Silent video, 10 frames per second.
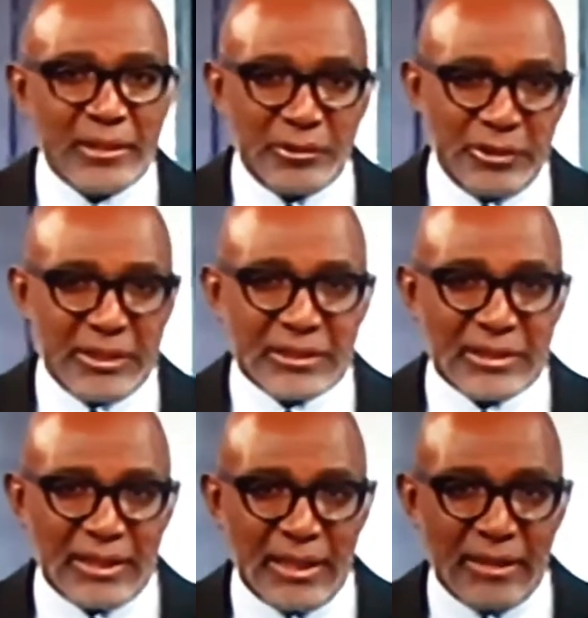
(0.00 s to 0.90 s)

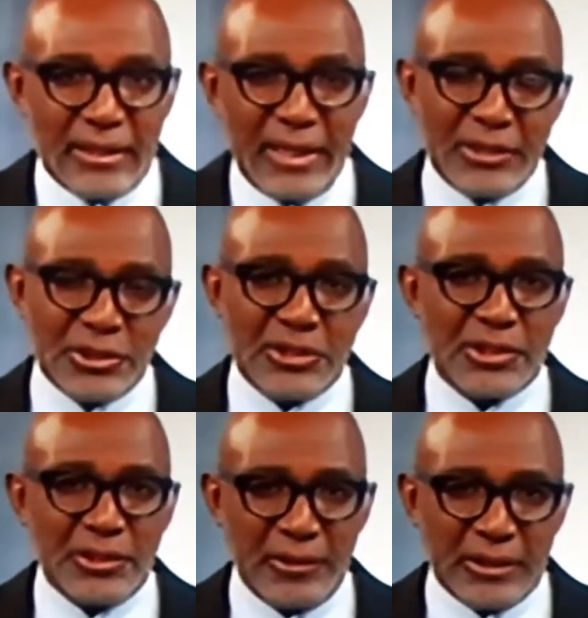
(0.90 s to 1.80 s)
increase our energy
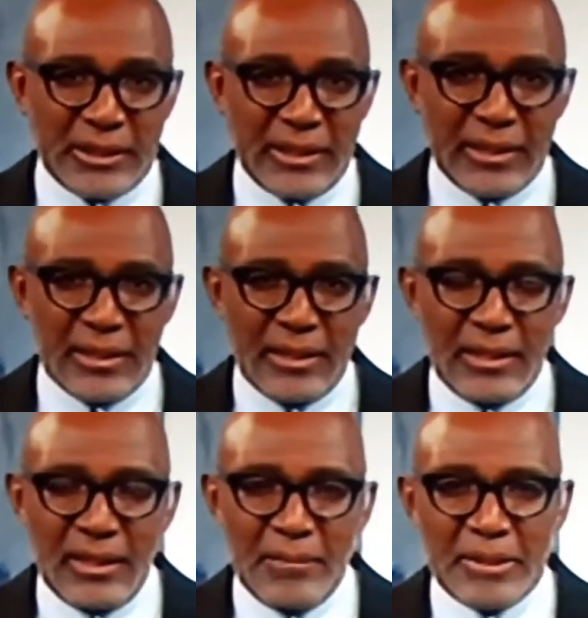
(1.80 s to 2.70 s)
security,
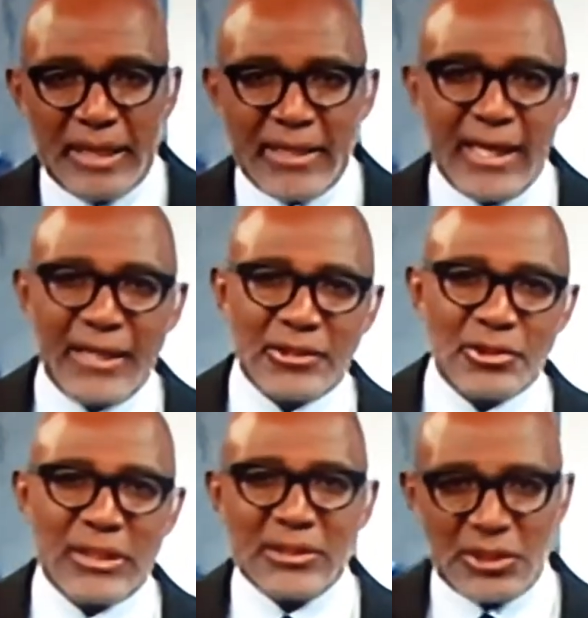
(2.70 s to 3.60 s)
but can that
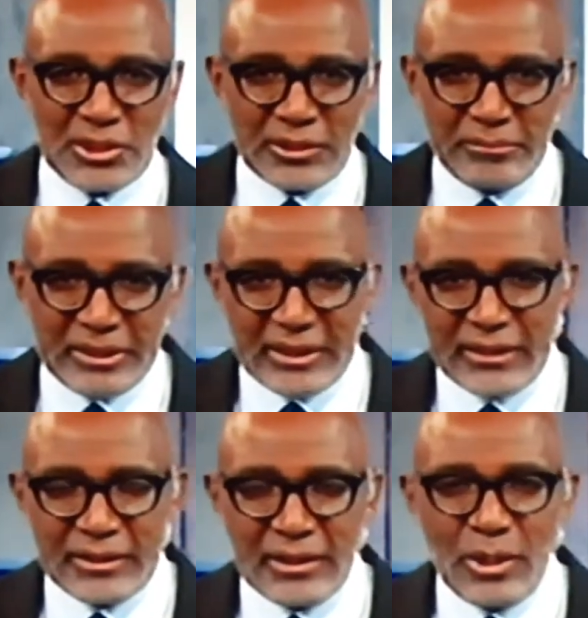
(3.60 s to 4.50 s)
transition be
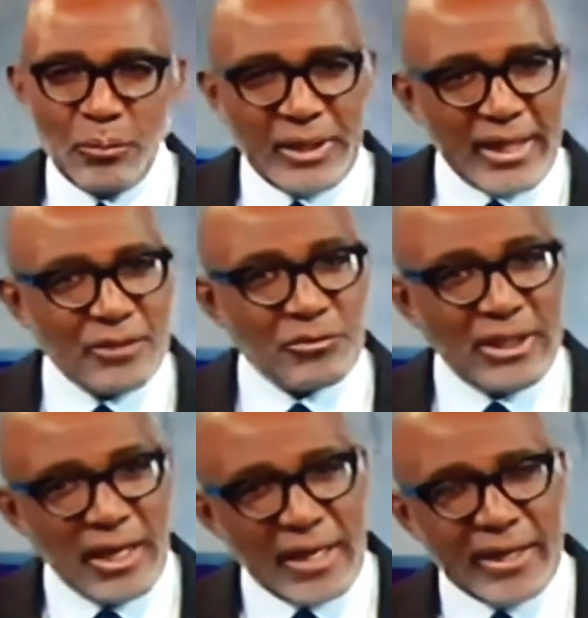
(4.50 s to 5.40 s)
done without
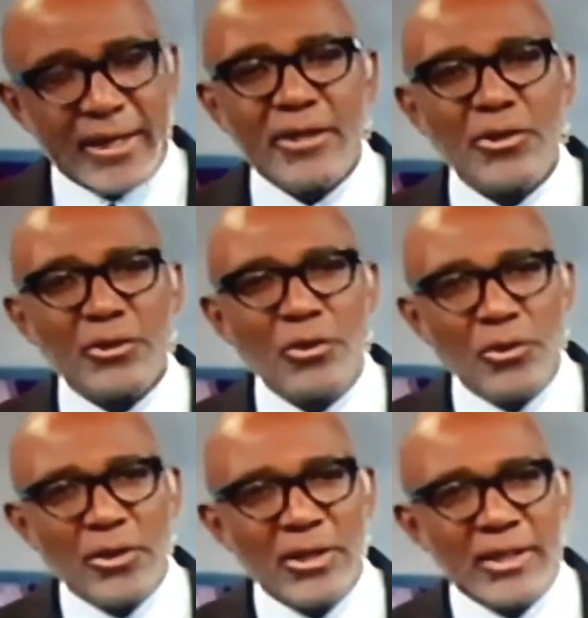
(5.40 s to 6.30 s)
relying on
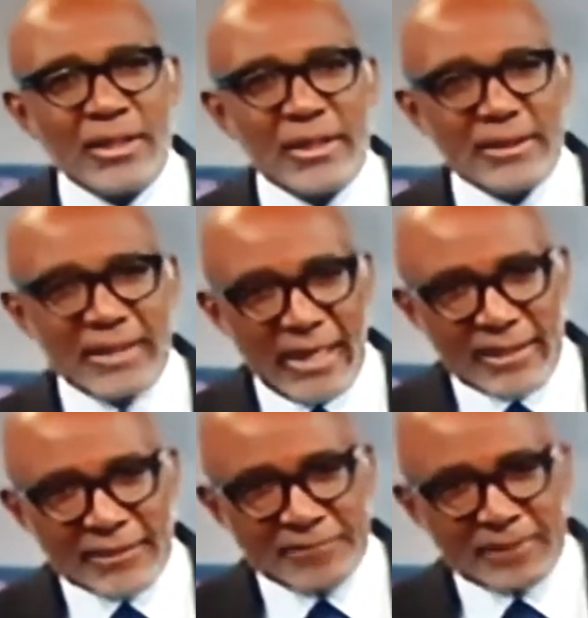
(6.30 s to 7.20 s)
oil and
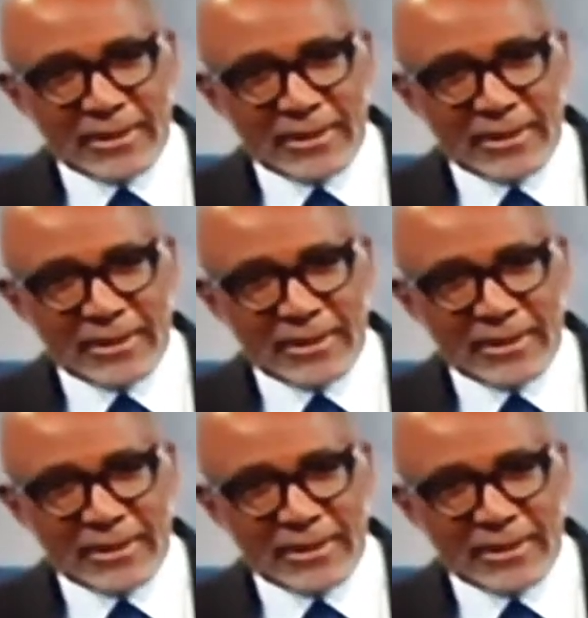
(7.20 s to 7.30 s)
gas?